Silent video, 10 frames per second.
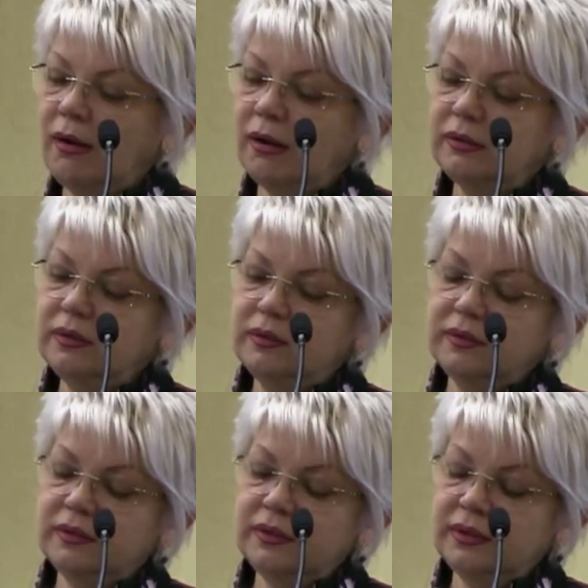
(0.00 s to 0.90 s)

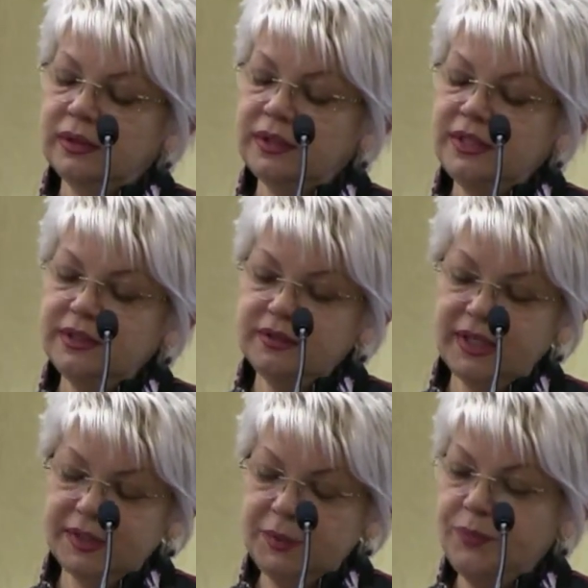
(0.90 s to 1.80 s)
uh in
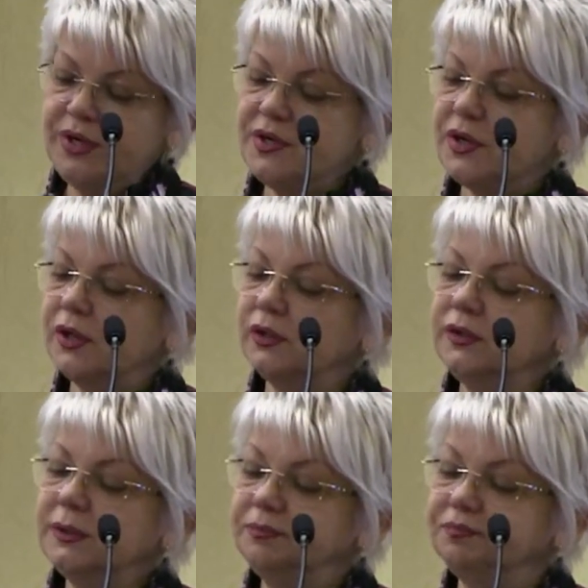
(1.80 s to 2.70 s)
that period,
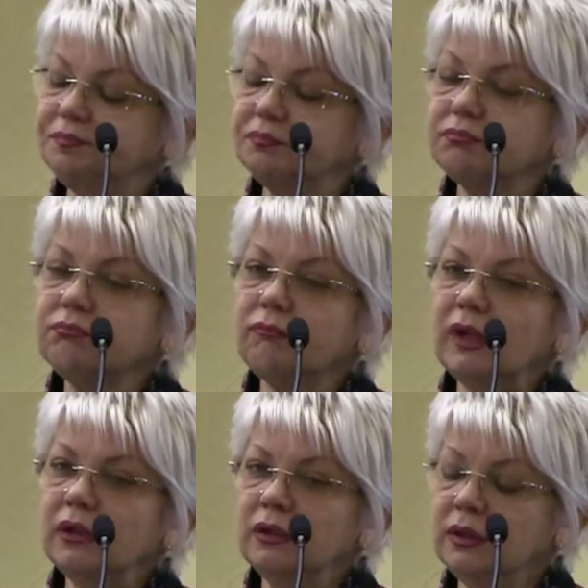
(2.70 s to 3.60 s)

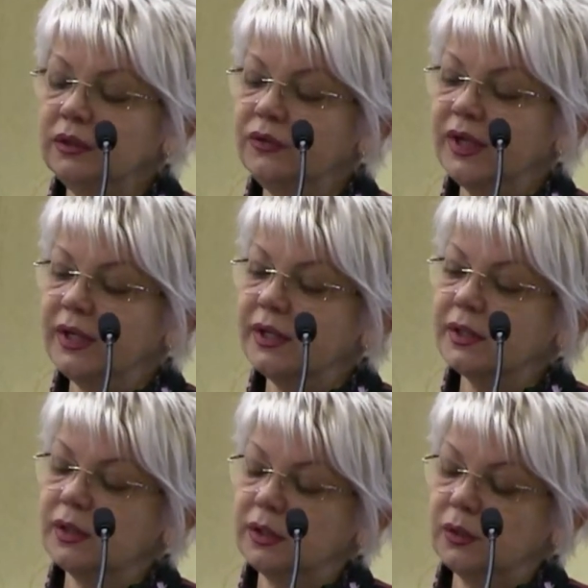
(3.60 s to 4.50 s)
uh,
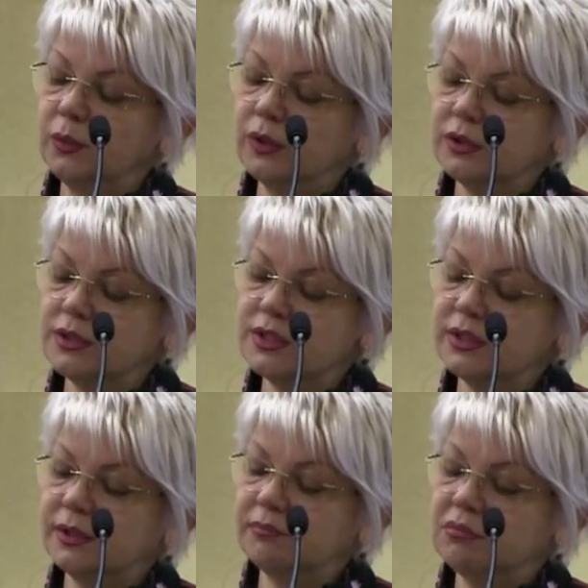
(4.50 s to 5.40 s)
there uh, was
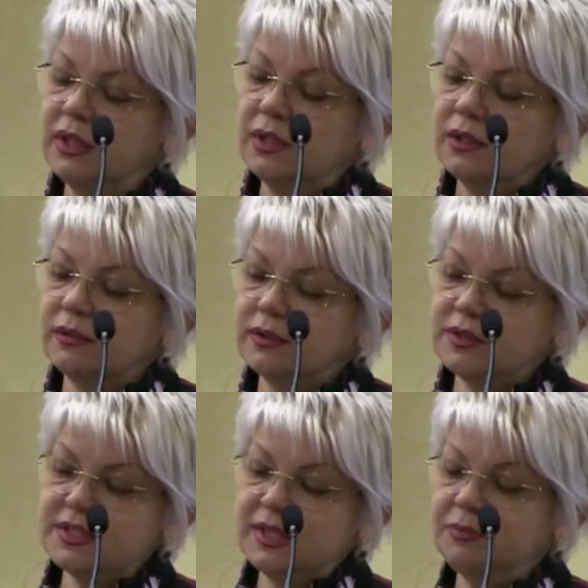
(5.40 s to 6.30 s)

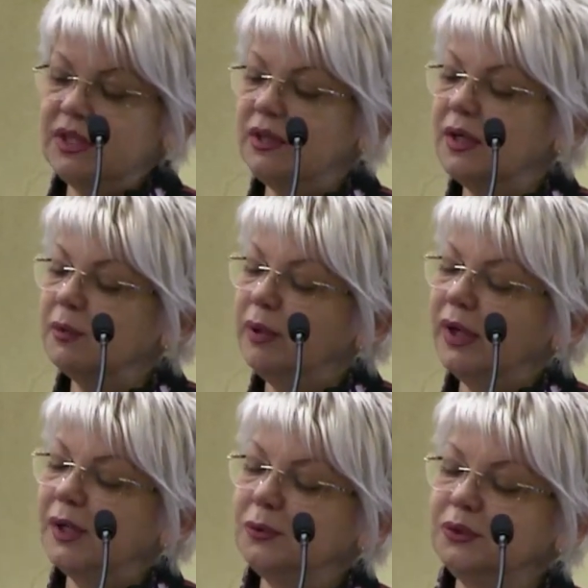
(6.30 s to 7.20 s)
something
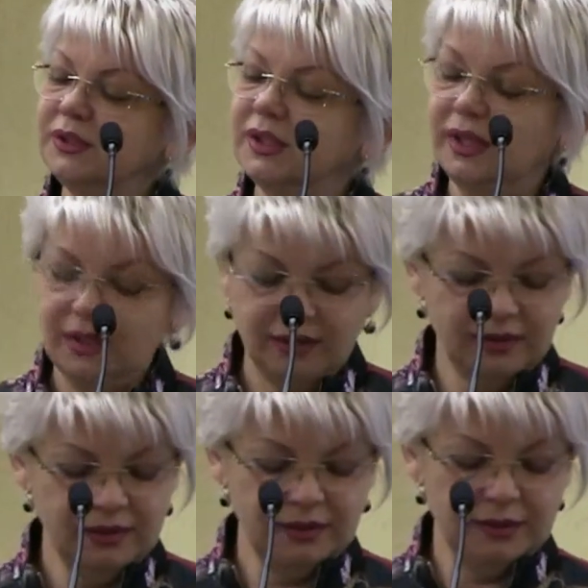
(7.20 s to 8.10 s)
about
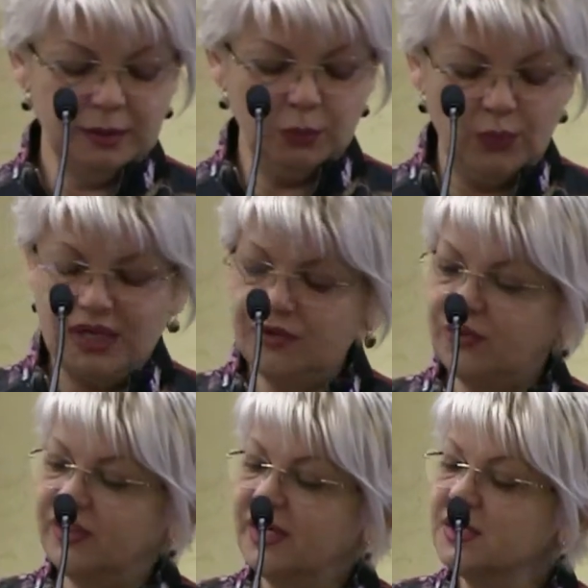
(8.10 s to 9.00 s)
weight
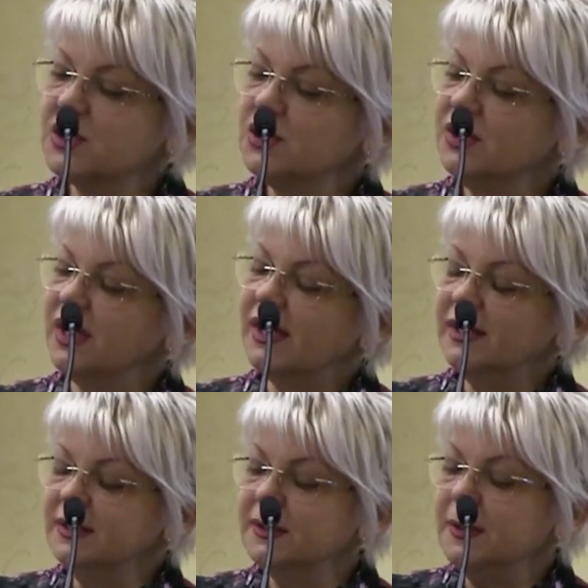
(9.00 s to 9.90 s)
reduction,
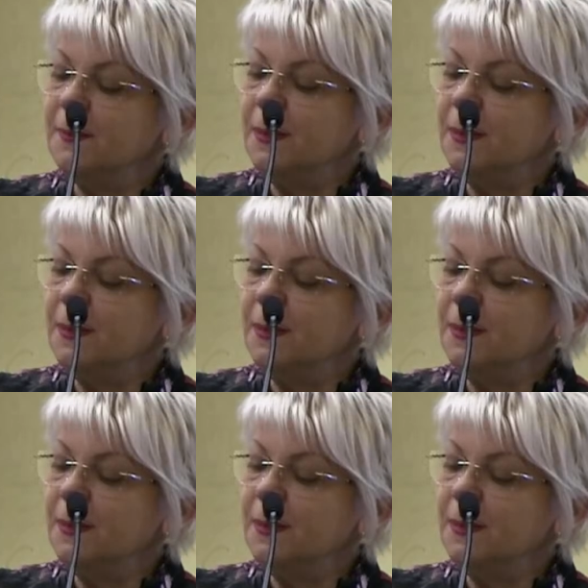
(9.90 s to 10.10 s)
and